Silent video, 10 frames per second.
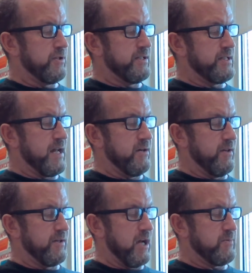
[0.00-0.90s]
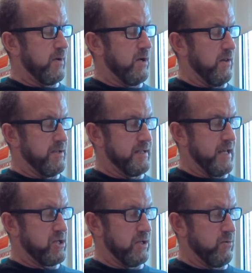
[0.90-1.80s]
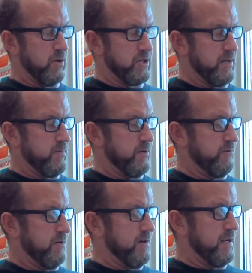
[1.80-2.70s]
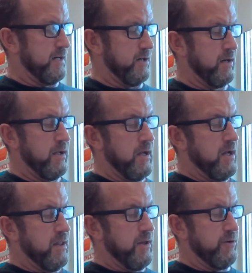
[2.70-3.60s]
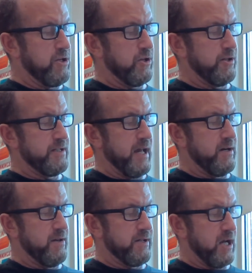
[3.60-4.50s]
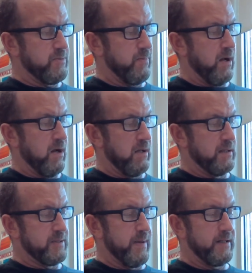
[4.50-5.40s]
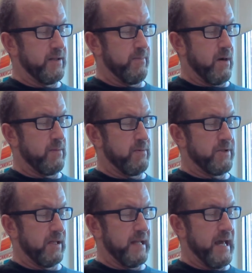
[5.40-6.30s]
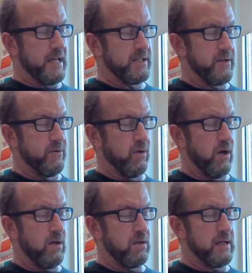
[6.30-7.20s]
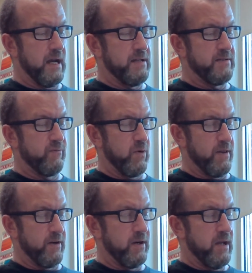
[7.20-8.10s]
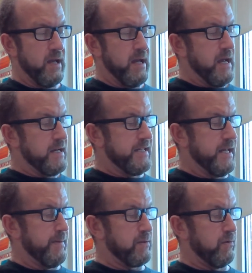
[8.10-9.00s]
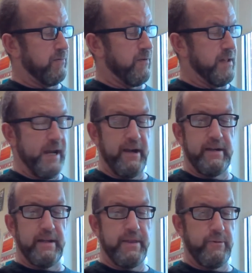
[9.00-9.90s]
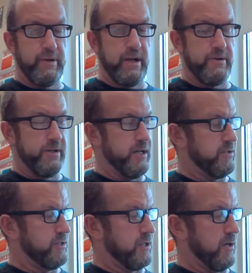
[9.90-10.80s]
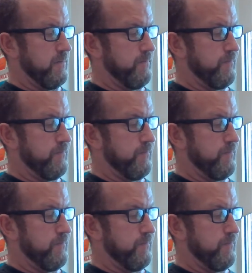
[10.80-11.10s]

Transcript: designer of the Taj Mahal, this is actually question number 3 right here. The original designer of the Taj Mahal expected the marble to last through all kinds of weather, typical for the area 300 years ago.